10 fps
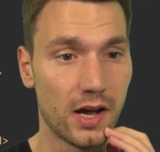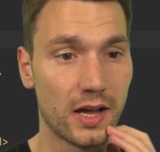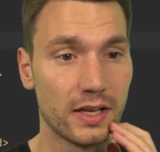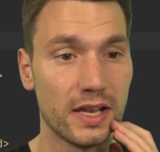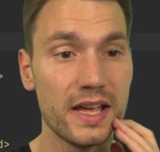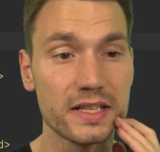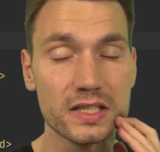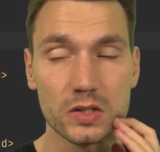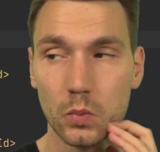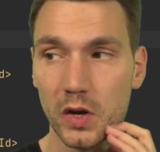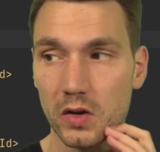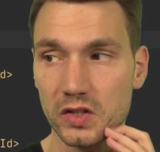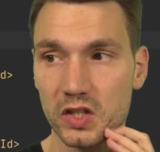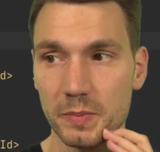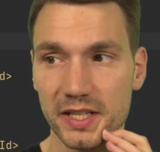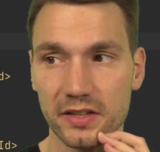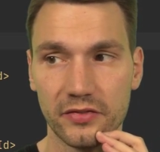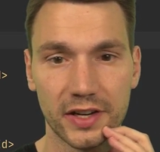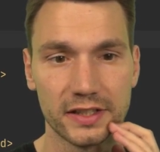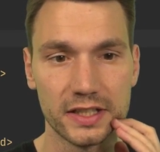unless we also
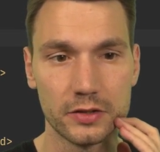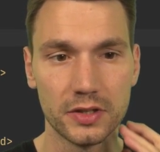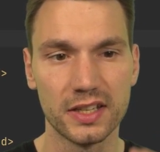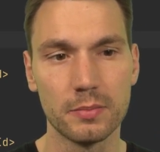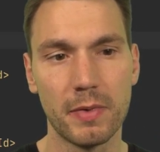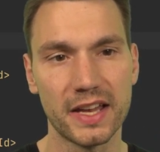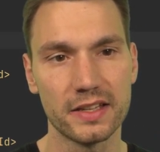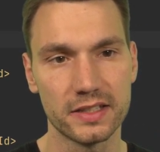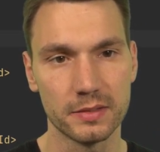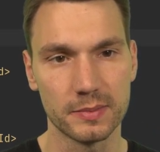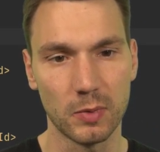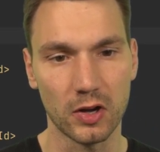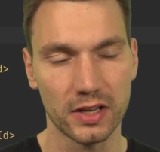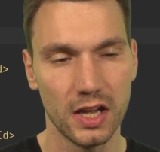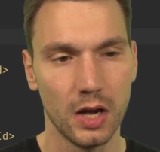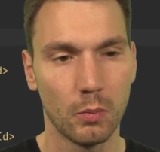specify it here in the dependencies block.